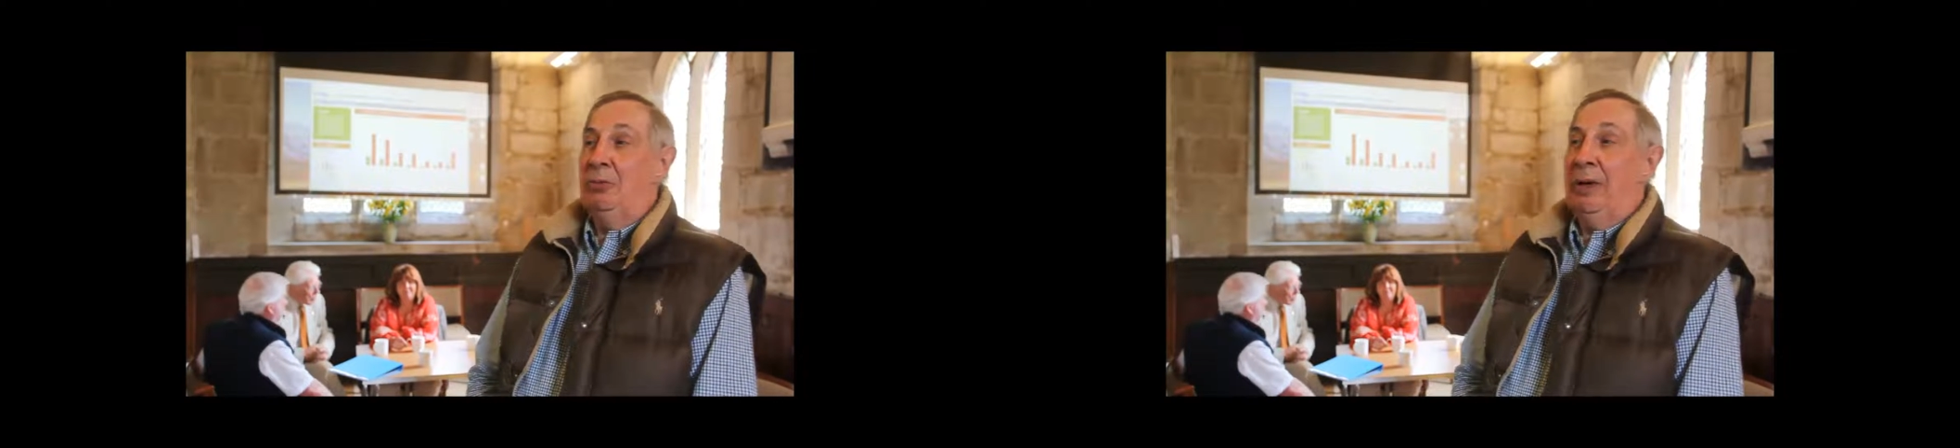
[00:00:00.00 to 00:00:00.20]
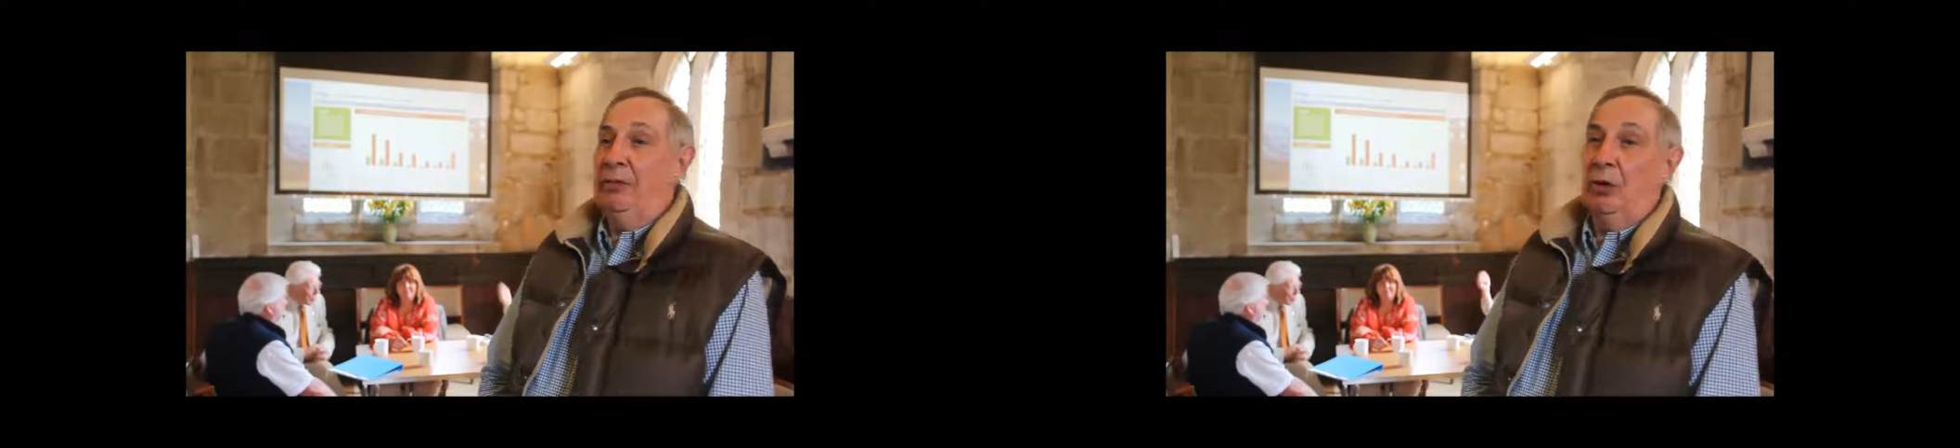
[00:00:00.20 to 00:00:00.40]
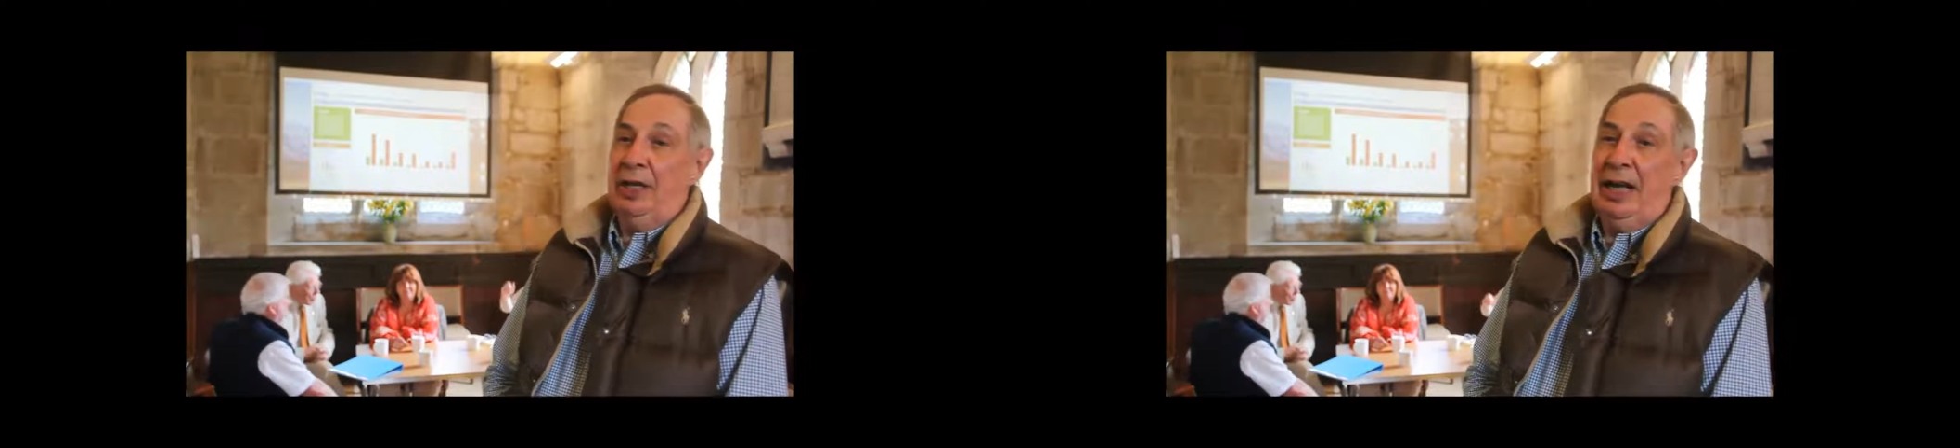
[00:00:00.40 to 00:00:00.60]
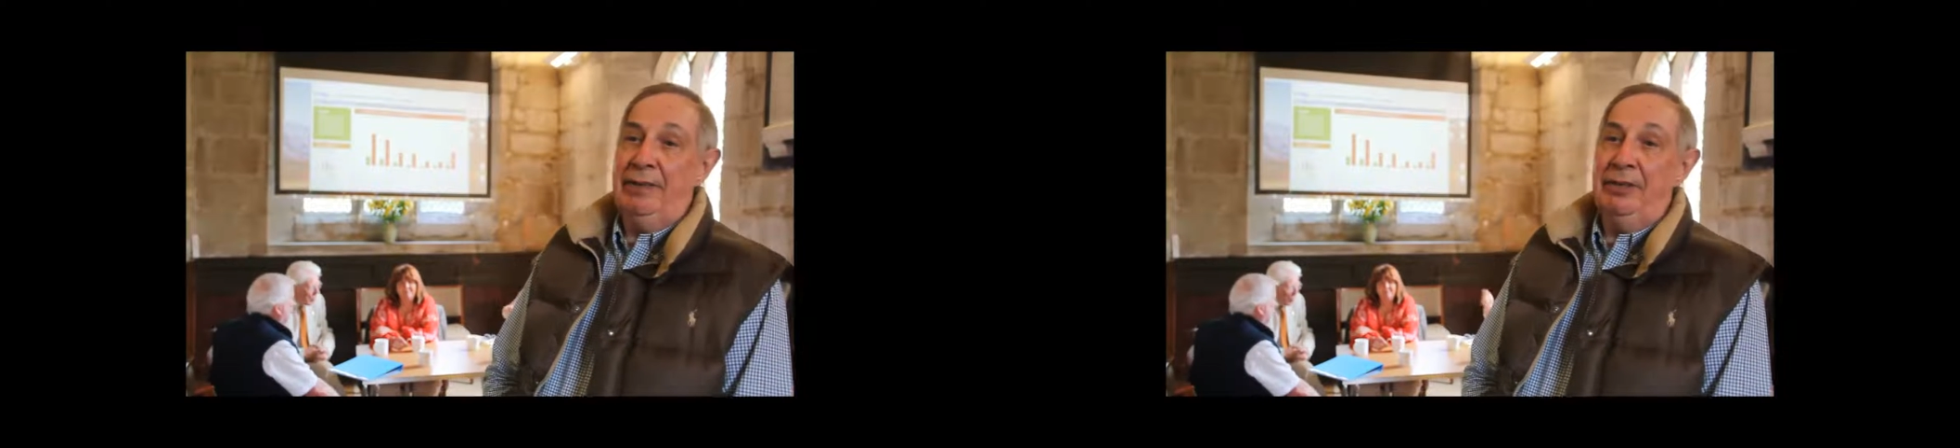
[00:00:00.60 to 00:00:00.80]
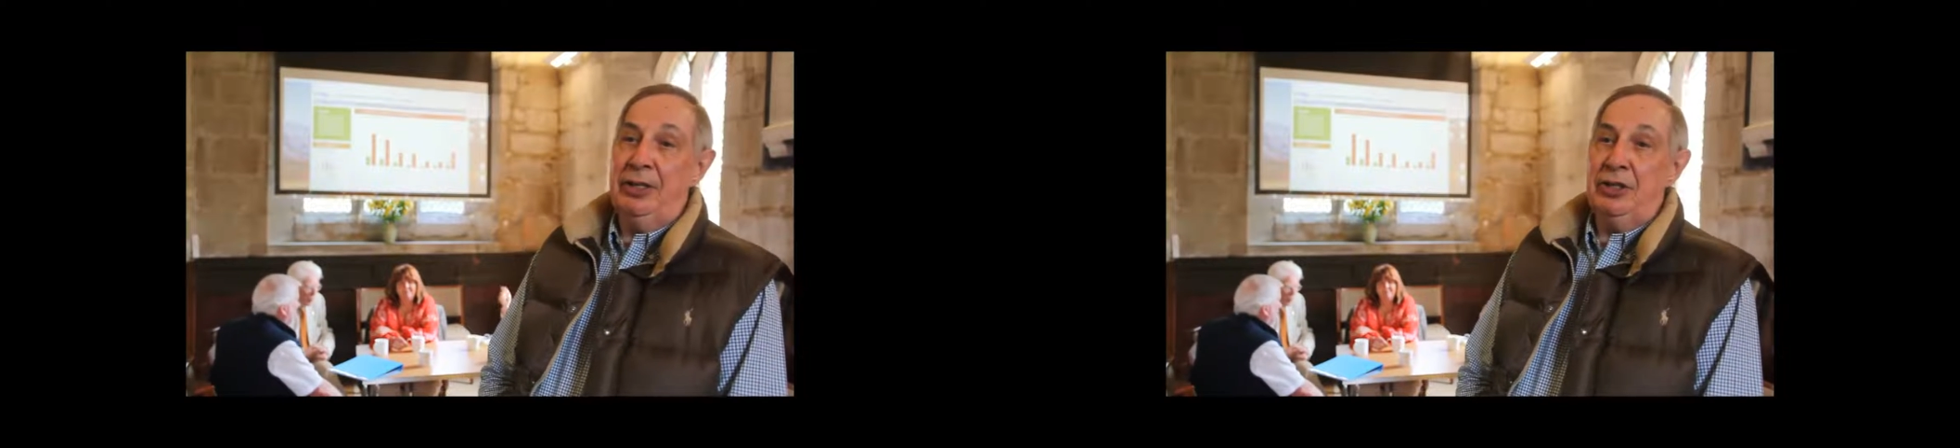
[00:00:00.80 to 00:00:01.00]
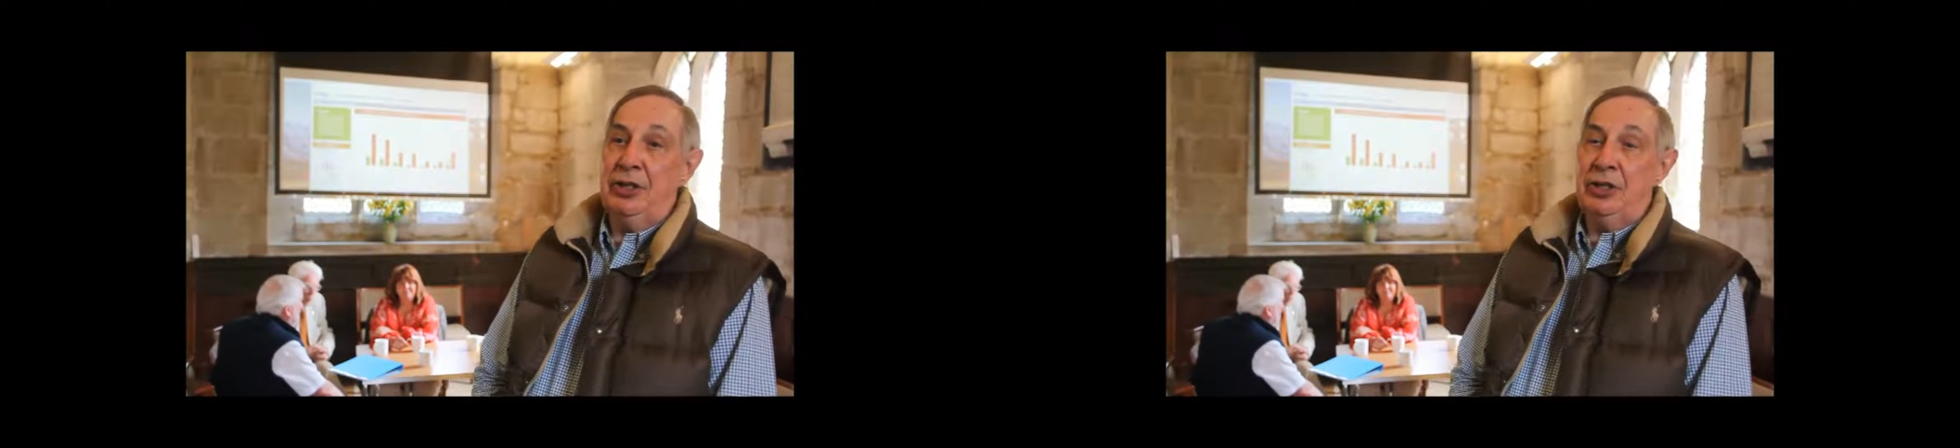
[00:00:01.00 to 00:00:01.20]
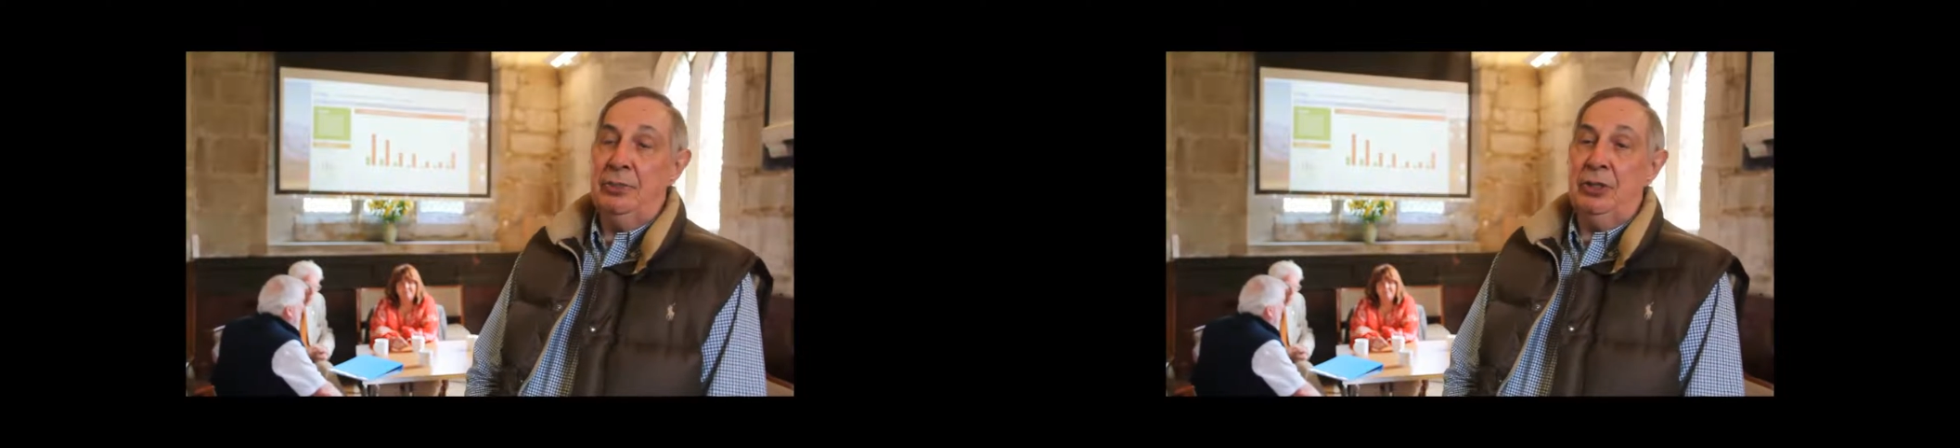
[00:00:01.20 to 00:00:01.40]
We've got an AV system,